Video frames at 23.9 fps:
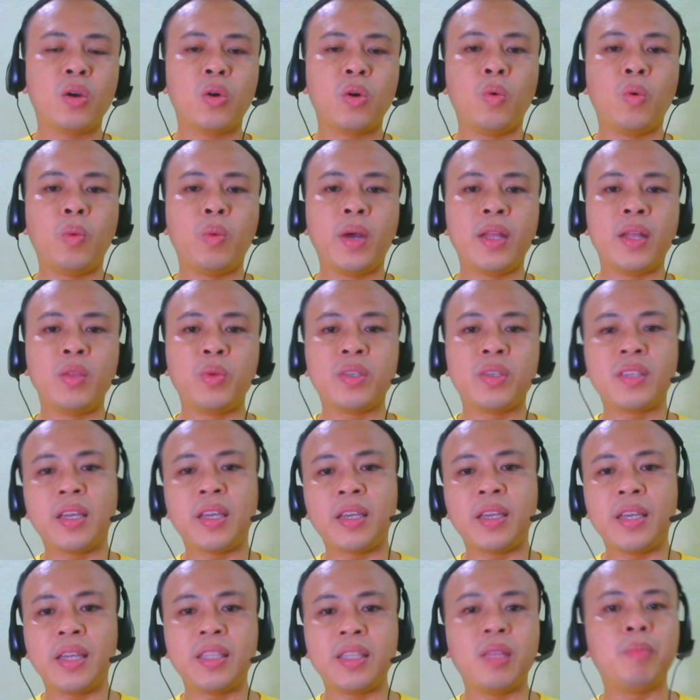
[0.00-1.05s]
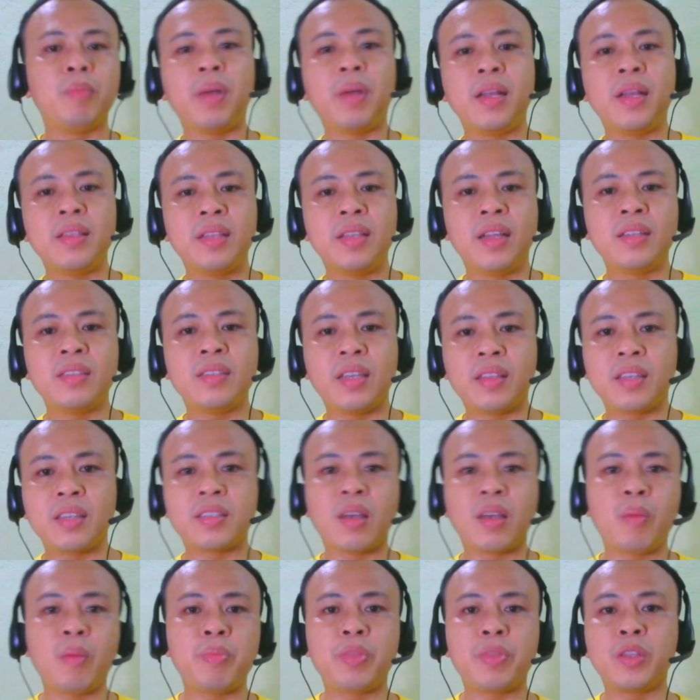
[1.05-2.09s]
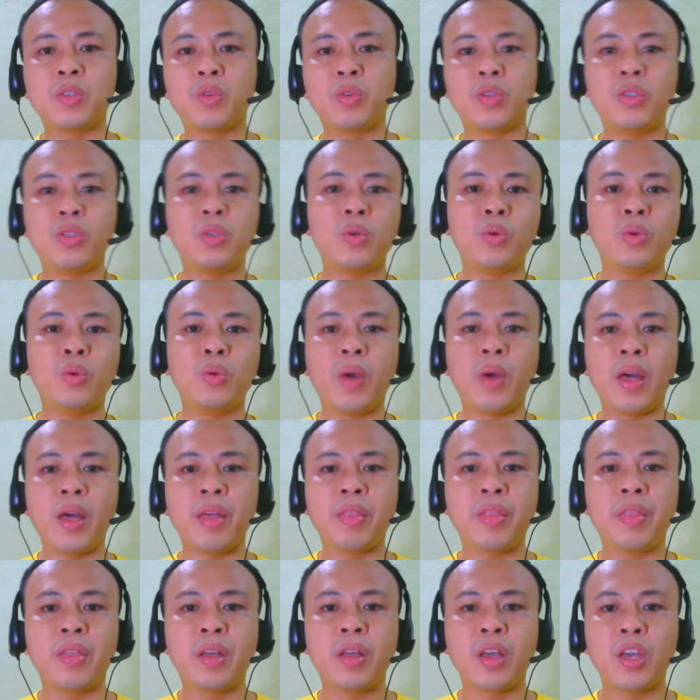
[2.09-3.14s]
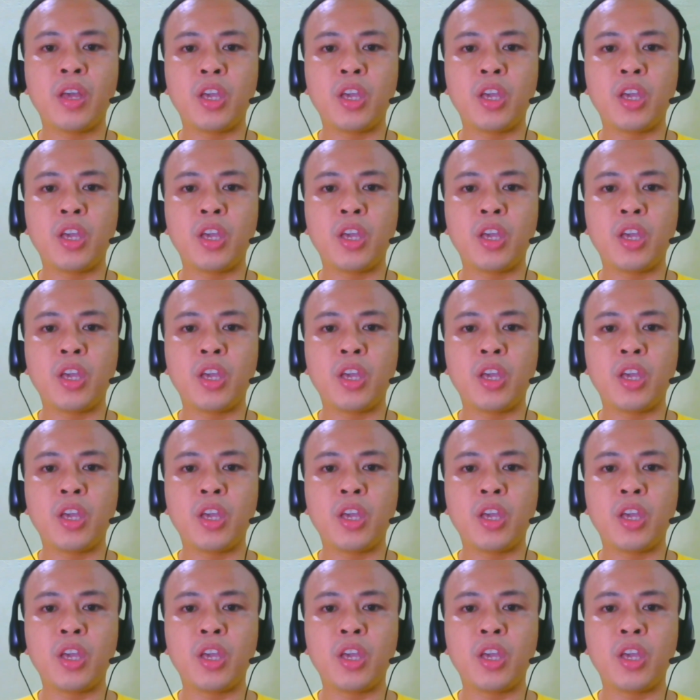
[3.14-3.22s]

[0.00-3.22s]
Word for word: When we say independence, it has something to do with